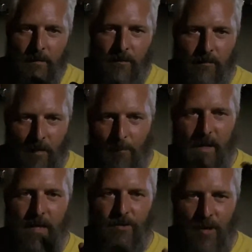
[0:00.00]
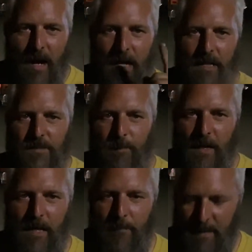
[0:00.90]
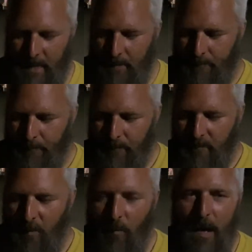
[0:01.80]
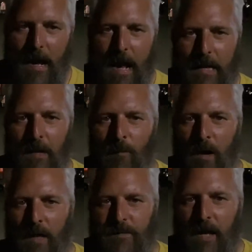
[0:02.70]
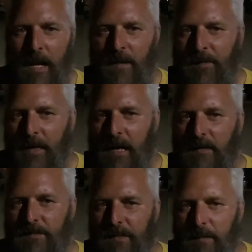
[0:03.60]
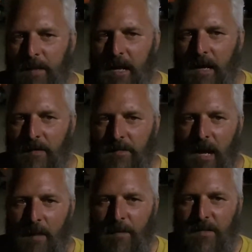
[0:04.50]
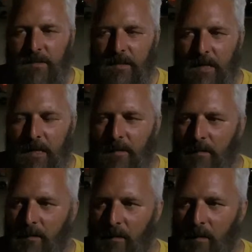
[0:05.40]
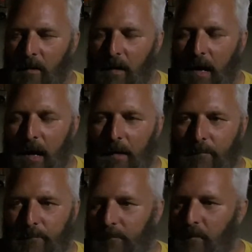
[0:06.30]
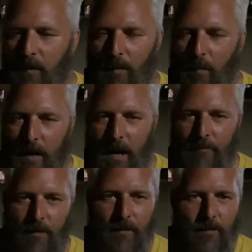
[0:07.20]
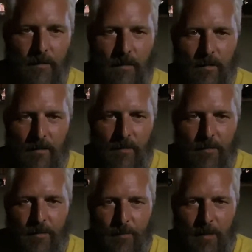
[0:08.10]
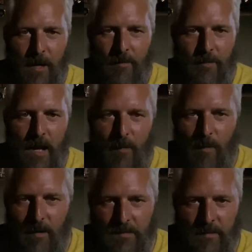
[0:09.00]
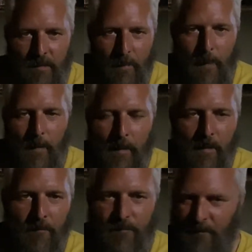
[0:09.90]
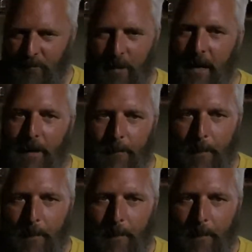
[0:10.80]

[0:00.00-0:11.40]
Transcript: Somebody try to explain to me why I can watch anything on CBS, NBC, or whatever, you know, the 3 other networks for free.